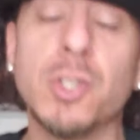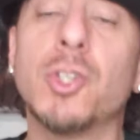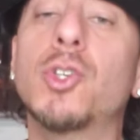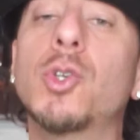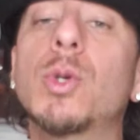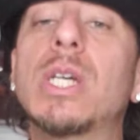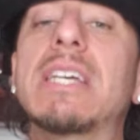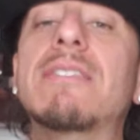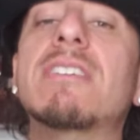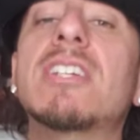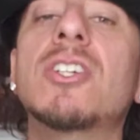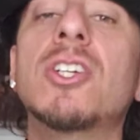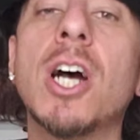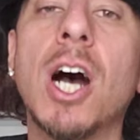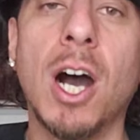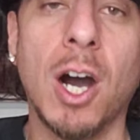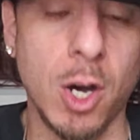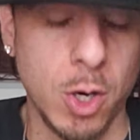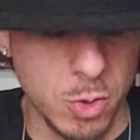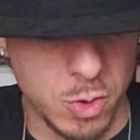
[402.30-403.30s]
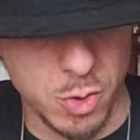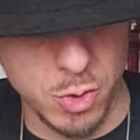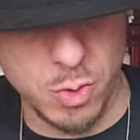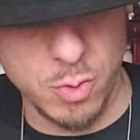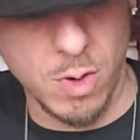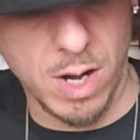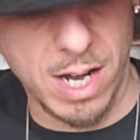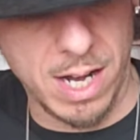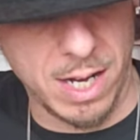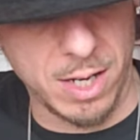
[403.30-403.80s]
You even know
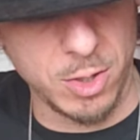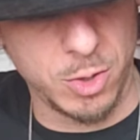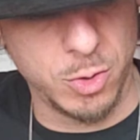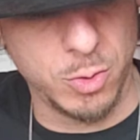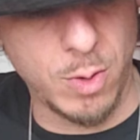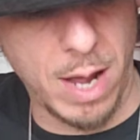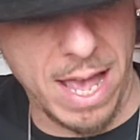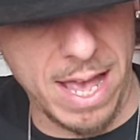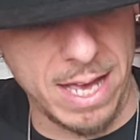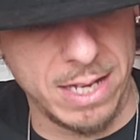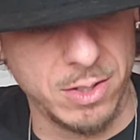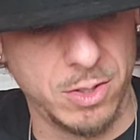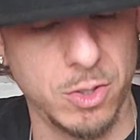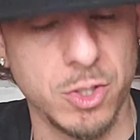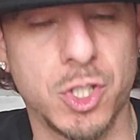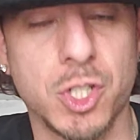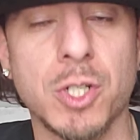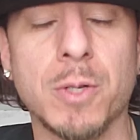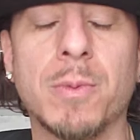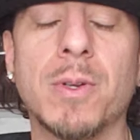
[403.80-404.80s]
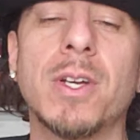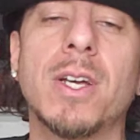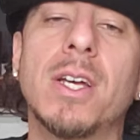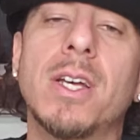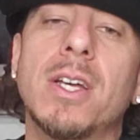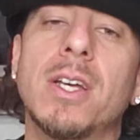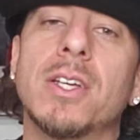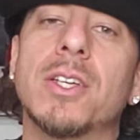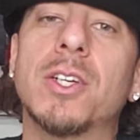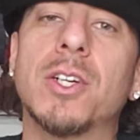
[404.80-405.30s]
who uh, who handled your
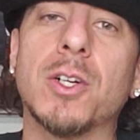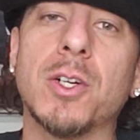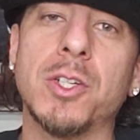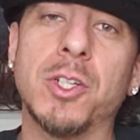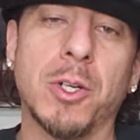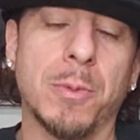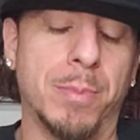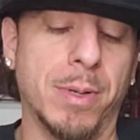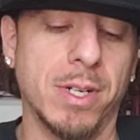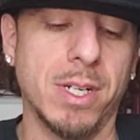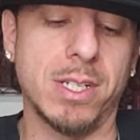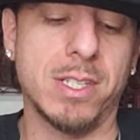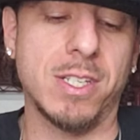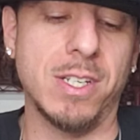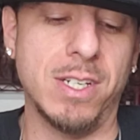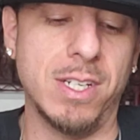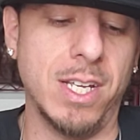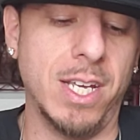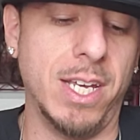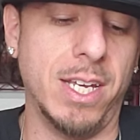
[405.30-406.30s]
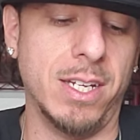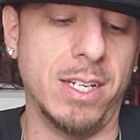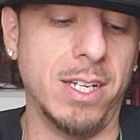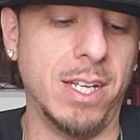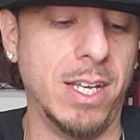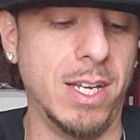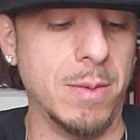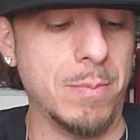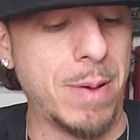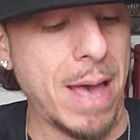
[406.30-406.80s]
your your books and, and
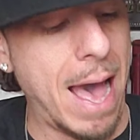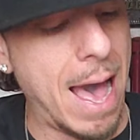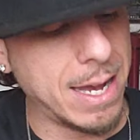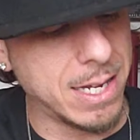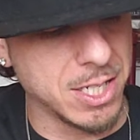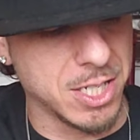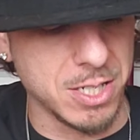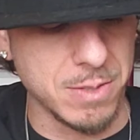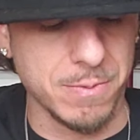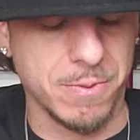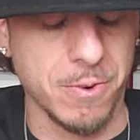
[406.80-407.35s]
and packaged them